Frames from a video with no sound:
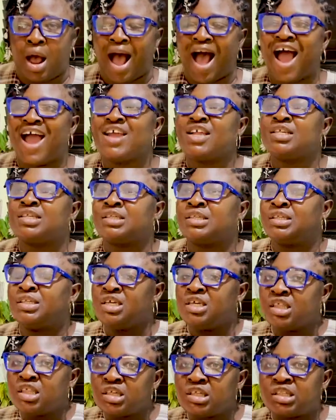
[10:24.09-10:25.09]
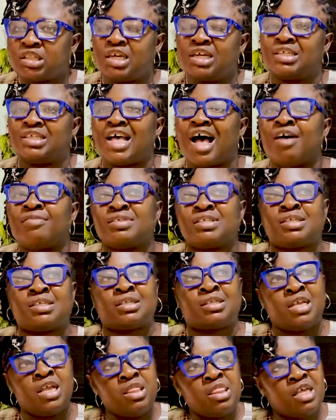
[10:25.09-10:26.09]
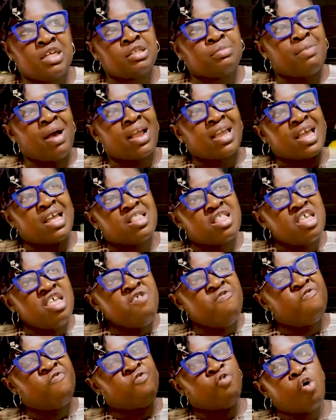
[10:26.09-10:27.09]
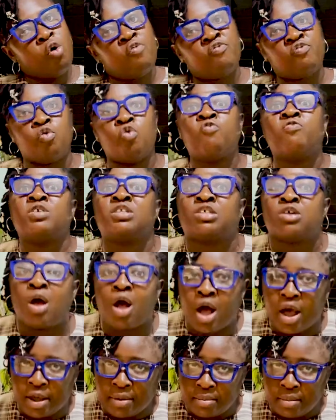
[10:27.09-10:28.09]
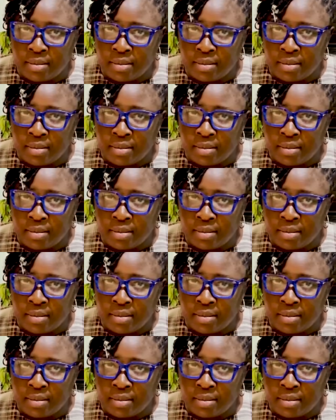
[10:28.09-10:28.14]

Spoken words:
I see these things. I've seen this market evolve over time.